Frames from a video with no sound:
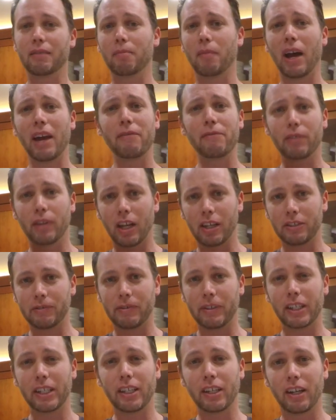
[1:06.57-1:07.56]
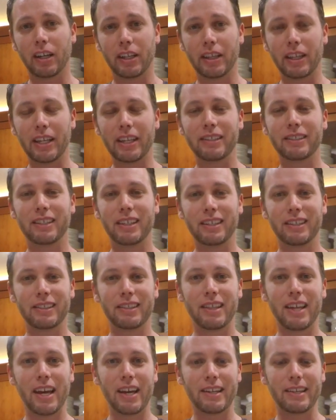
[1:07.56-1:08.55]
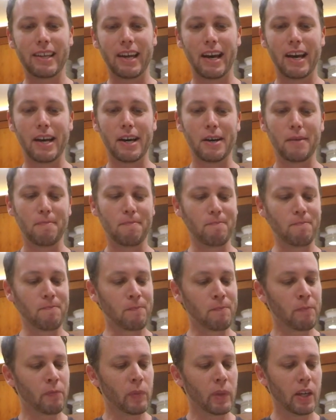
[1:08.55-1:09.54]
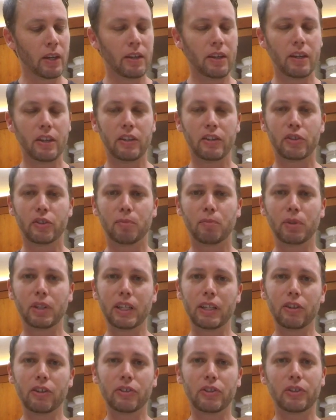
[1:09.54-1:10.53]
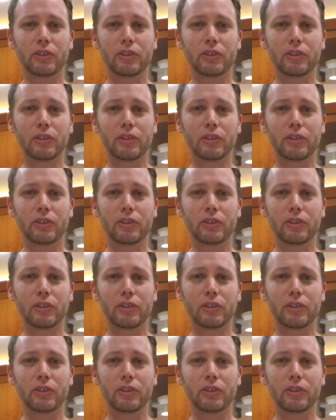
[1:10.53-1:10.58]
my philosophy on these is that splitters are